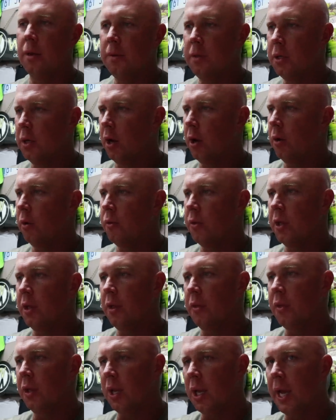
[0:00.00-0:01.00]
you know,
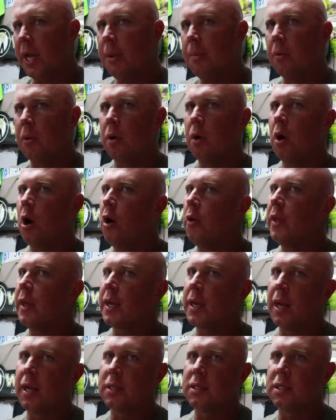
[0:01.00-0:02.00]
the labor, all
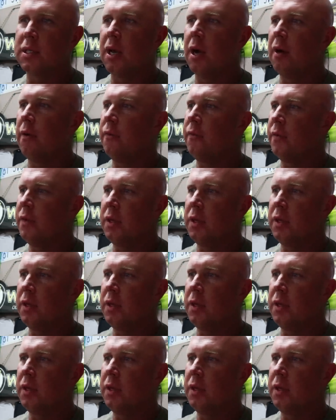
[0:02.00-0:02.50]
that kind of stuff.